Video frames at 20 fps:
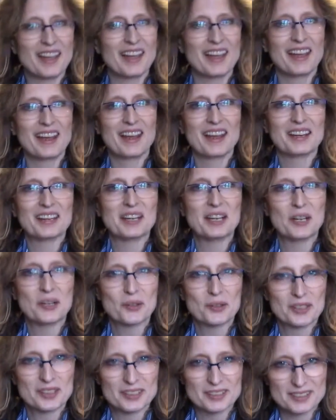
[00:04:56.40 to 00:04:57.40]
And here
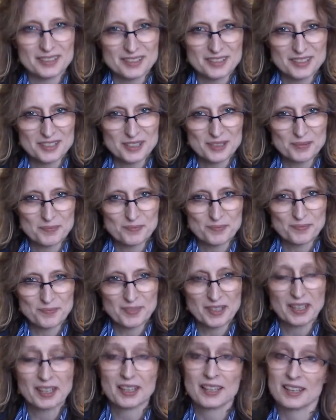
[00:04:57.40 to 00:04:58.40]
it is.
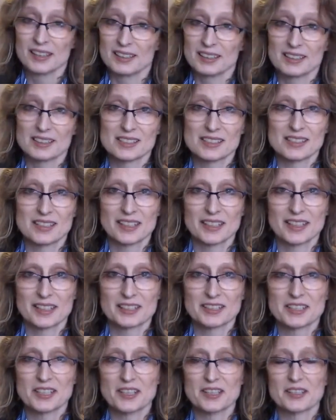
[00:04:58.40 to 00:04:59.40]
Listen, I gotta
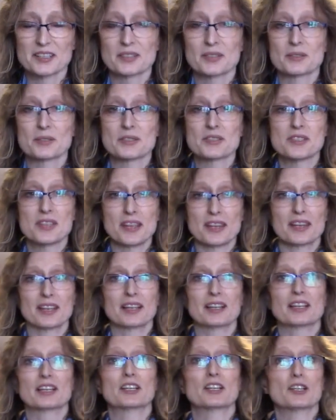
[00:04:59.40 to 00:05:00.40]
tell you, there's nothing
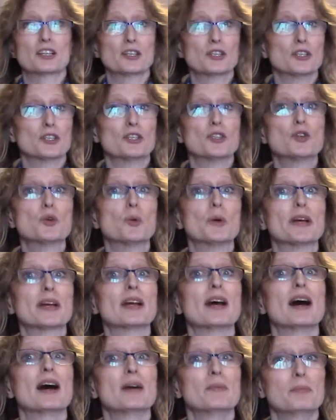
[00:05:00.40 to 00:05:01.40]
like a good, quick,
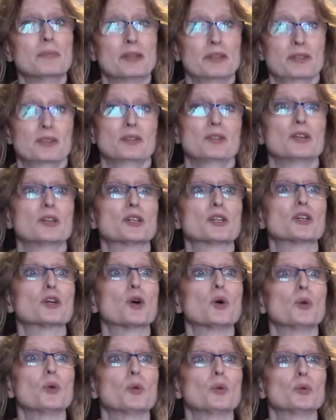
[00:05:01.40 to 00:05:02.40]
hot meal on a
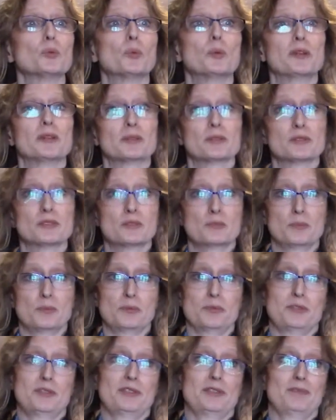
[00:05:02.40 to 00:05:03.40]
cold winter's
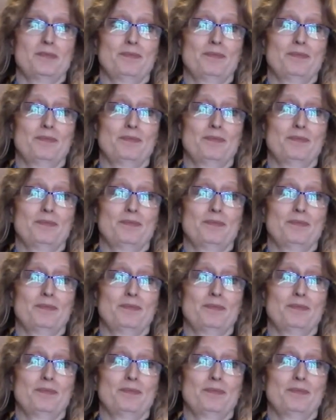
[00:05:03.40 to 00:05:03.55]
morning.